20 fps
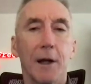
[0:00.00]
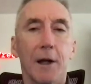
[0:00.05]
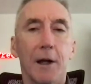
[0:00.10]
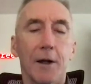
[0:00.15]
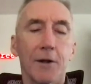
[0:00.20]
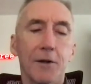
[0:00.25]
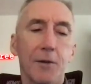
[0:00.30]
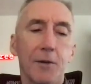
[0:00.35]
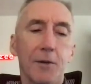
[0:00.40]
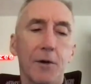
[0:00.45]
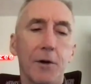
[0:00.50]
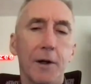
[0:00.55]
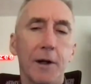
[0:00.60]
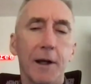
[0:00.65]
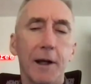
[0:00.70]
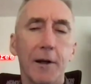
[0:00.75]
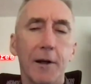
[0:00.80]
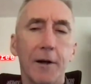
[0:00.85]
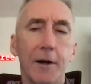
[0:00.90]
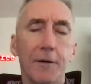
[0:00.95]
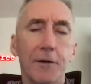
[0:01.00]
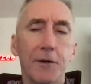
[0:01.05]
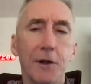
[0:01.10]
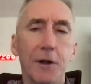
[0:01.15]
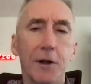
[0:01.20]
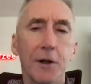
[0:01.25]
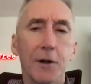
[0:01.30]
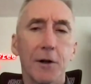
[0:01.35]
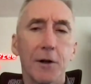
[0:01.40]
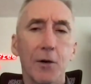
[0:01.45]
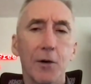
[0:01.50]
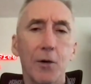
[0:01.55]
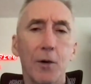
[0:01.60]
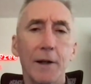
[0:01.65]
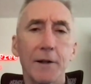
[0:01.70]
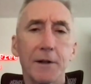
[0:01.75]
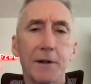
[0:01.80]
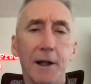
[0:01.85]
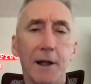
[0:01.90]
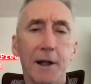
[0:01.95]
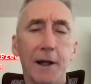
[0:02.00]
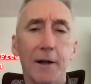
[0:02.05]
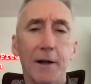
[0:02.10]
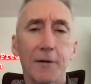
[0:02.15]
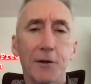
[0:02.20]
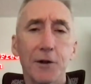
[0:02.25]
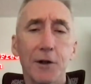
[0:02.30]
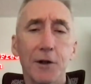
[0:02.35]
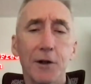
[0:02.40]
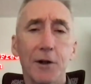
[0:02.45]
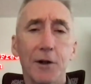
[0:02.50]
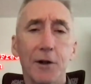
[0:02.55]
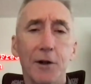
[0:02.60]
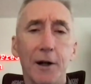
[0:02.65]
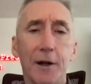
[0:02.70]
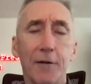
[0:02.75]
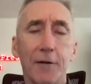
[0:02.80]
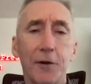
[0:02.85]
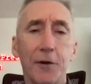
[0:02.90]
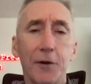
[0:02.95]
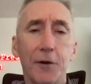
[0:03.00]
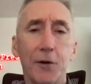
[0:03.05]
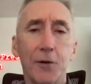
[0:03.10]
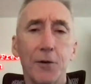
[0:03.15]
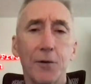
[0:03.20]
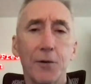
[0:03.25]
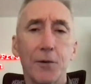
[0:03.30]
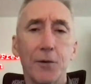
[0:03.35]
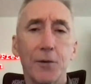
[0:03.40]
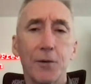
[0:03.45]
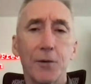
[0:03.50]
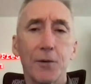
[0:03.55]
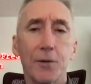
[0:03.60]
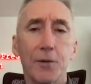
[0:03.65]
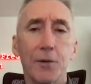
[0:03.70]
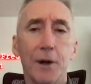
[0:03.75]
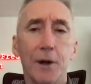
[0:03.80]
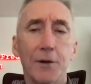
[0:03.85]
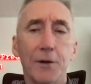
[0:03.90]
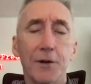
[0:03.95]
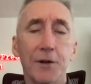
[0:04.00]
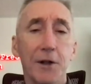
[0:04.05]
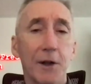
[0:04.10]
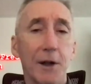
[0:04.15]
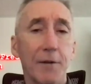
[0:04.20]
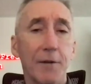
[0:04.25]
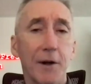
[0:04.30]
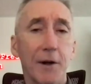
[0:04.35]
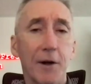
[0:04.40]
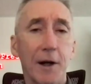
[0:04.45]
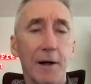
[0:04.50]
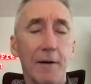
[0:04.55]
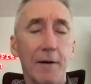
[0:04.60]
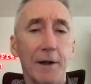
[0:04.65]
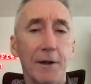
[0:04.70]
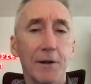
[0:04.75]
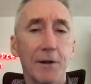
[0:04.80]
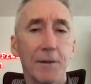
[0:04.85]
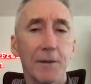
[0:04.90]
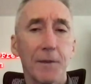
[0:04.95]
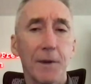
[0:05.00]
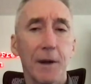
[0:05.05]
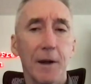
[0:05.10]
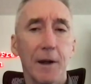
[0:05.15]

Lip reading: Because look, getting off sugar, who wants to get off sugar if you are still having cravings?